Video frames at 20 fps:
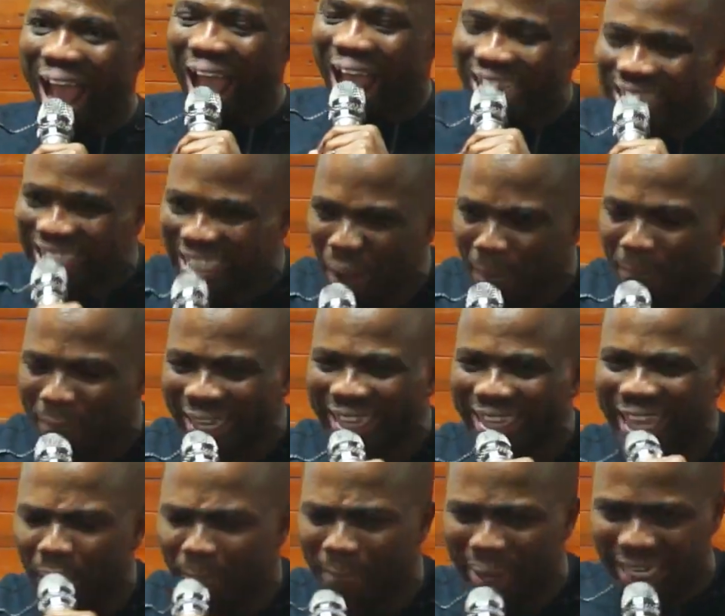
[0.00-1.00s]
still be
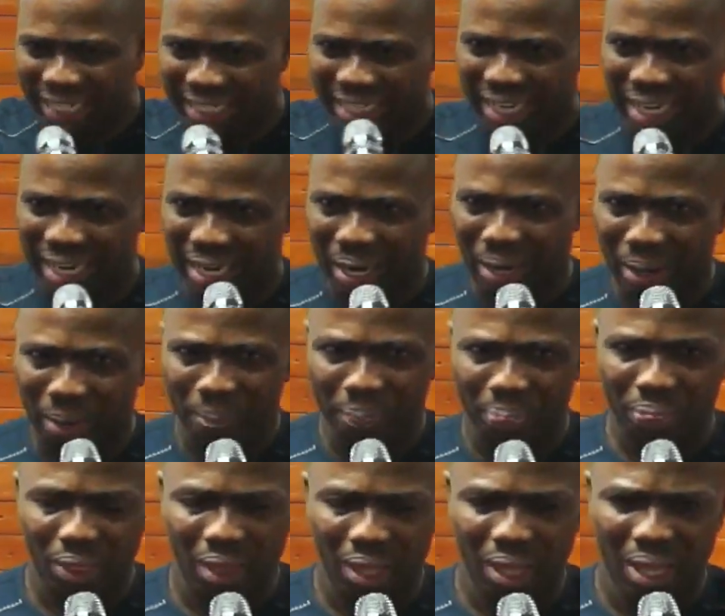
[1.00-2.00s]
timid
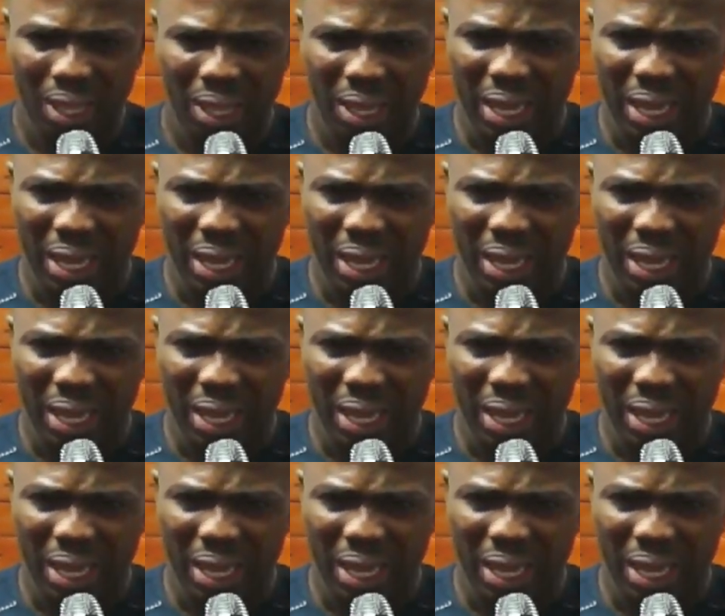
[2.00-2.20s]
you